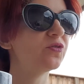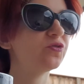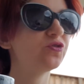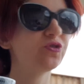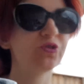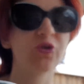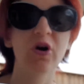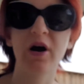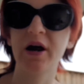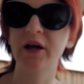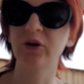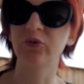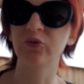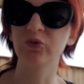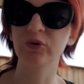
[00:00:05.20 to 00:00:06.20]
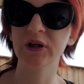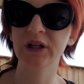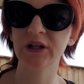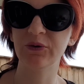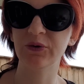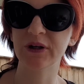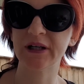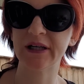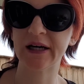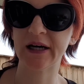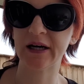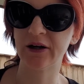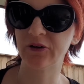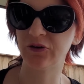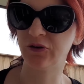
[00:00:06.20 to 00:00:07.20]
Trying really
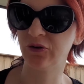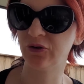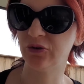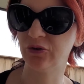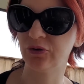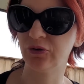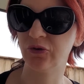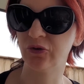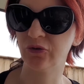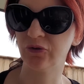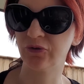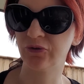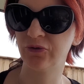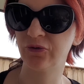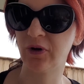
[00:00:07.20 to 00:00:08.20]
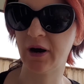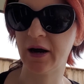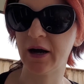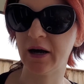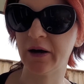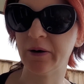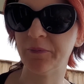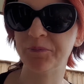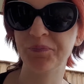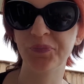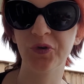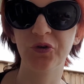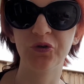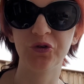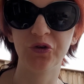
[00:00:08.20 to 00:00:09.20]
hard to sort of
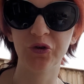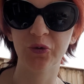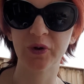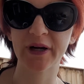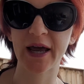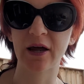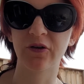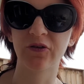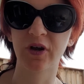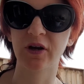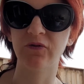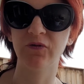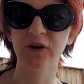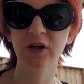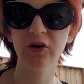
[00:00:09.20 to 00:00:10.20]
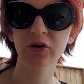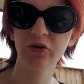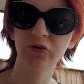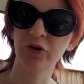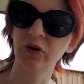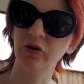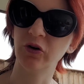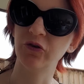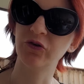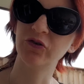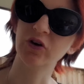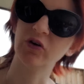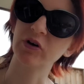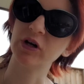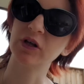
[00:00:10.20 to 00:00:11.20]
do an outside video because I know
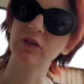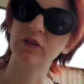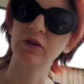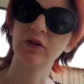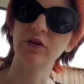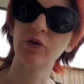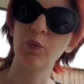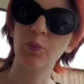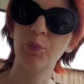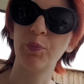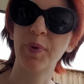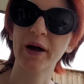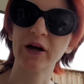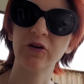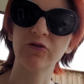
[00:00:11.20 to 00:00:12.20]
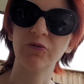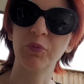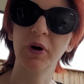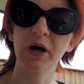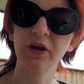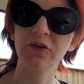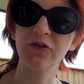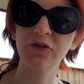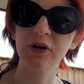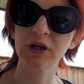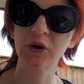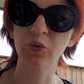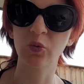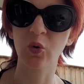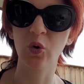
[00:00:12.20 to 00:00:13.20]
staring at the back of my study
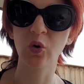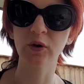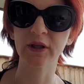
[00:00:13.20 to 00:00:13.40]
wall